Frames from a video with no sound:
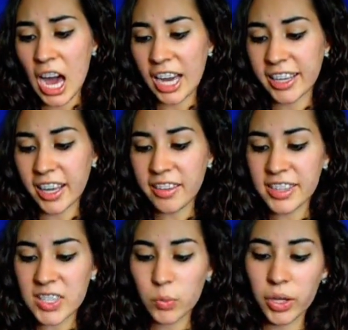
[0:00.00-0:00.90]
Again,
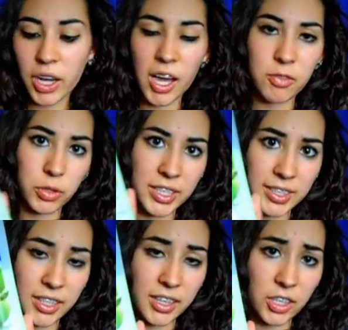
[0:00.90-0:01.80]
this one I have only
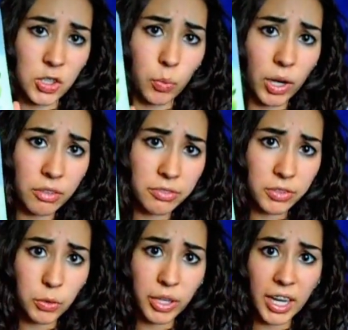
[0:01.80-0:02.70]
seen in the 12
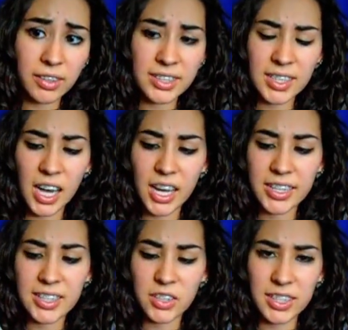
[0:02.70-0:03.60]
fluid ounce
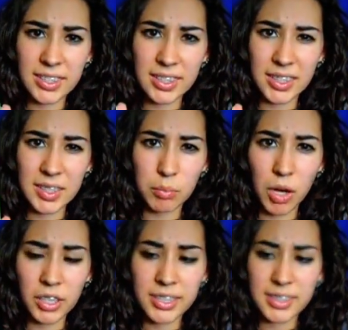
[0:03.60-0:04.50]
size, so this is the
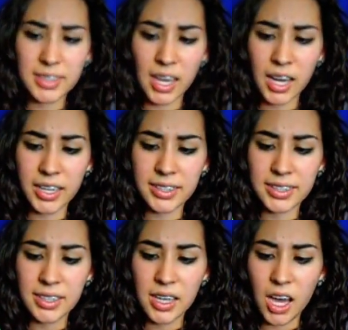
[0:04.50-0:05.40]
smallest
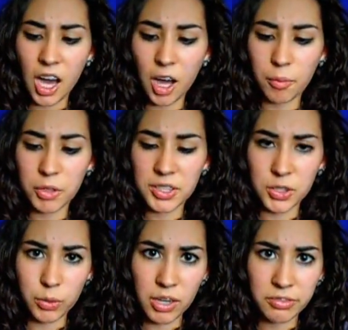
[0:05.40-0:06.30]
size. There's
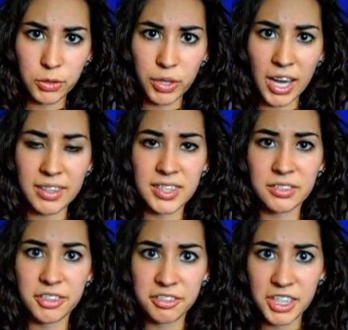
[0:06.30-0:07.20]
the 12 fluid ounce, the
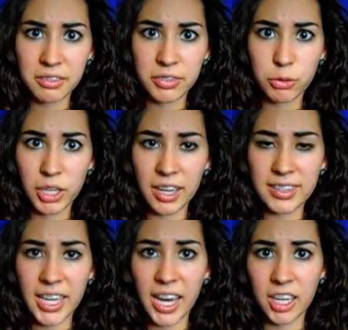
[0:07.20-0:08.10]
15 fluid
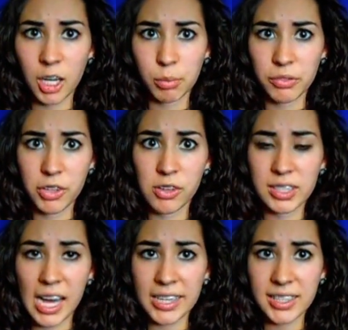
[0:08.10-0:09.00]
ounce. I had a couple of
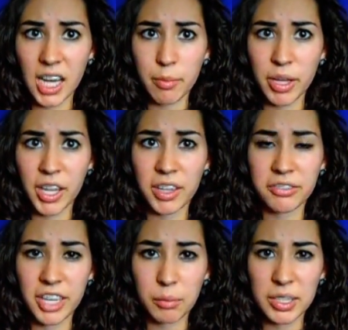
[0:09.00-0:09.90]
those last time, and then the
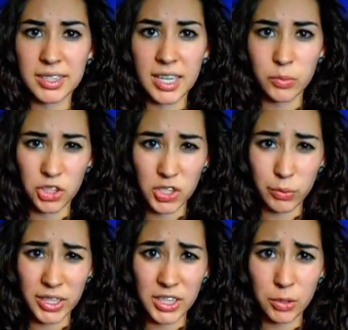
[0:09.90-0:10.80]
family size, which is
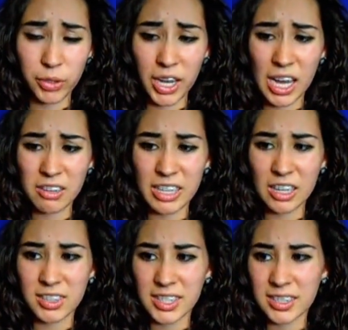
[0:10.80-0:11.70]
22.5
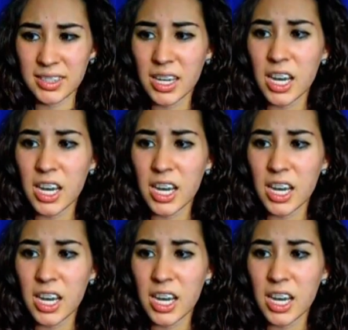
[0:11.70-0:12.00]
ounces.